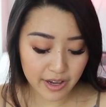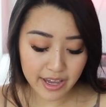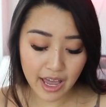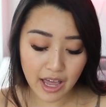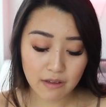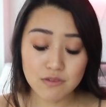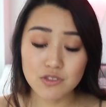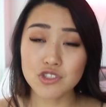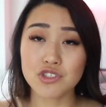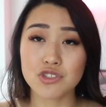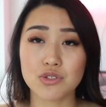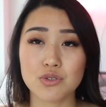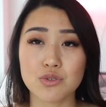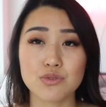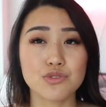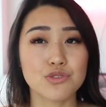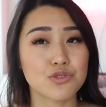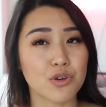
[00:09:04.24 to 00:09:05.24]
I have
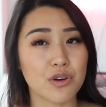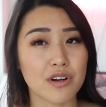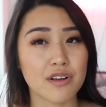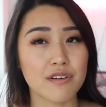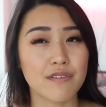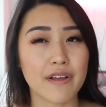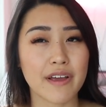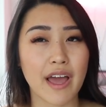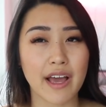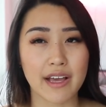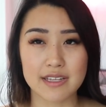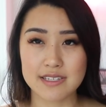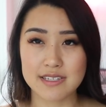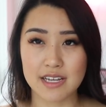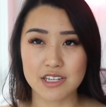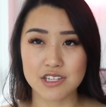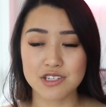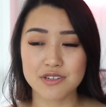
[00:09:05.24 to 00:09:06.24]
two sort of like
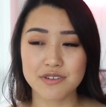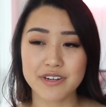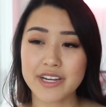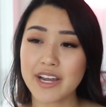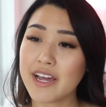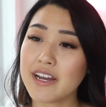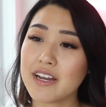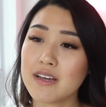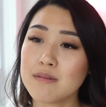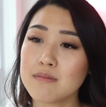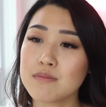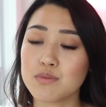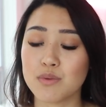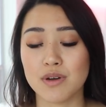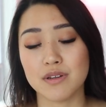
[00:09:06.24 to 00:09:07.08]
accessory items.